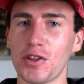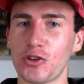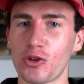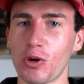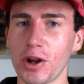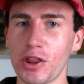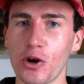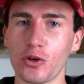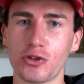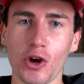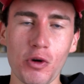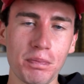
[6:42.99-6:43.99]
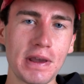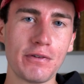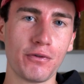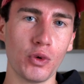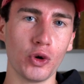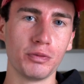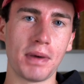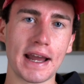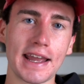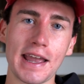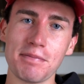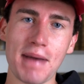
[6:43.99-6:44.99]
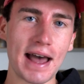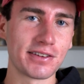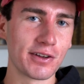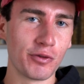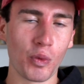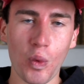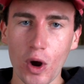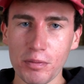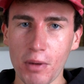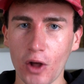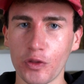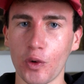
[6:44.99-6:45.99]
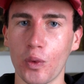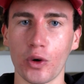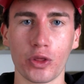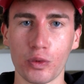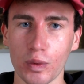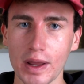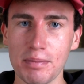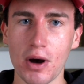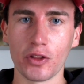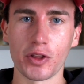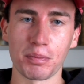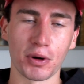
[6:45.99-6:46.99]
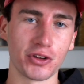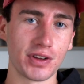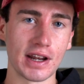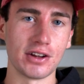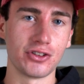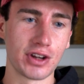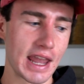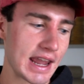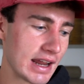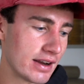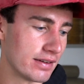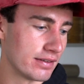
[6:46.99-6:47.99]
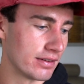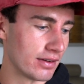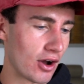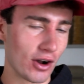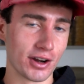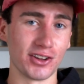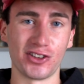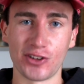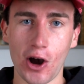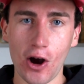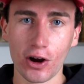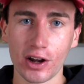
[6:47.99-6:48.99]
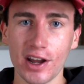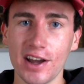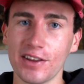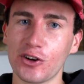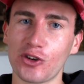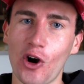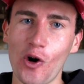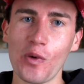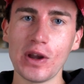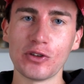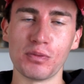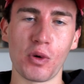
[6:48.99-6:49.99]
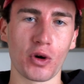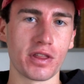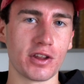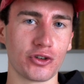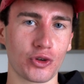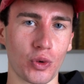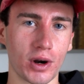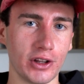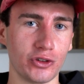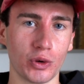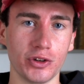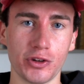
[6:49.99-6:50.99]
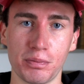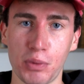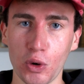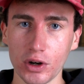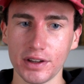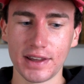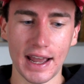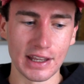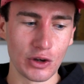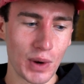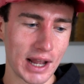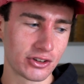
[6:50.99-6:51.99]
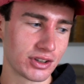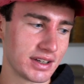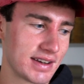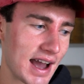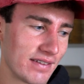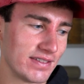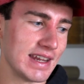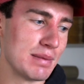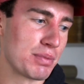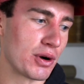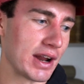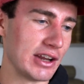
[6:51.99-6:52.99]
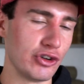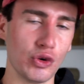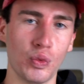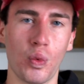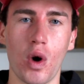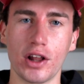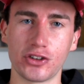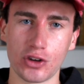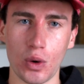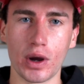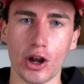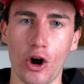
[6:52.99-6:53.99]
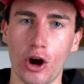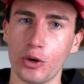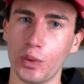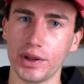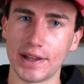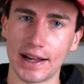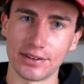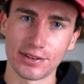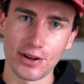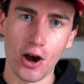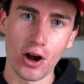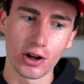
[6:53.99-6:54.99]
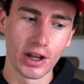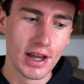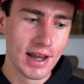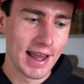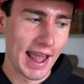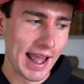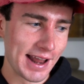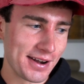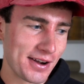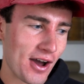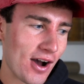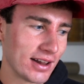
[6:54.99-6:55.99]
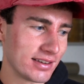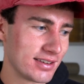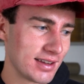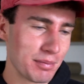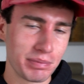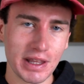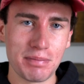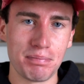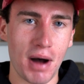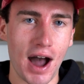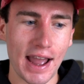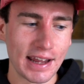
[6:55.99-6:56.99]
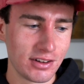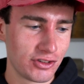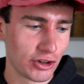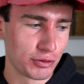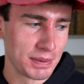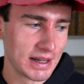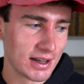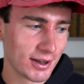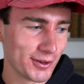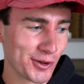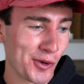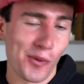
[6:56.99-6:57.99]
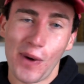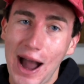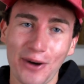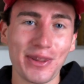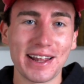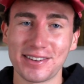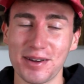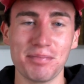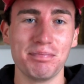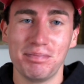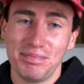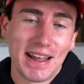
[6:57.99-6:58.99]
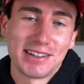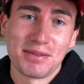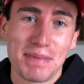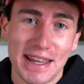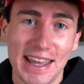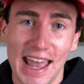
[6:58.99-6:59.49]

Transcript: of the story though, don't be fooled by a massive one month or three month percentage gain on a stock, there's always more to the story. So it's important that you actually dive deeper into what's going on with that stock and not simply buying just because wow that's a that's a big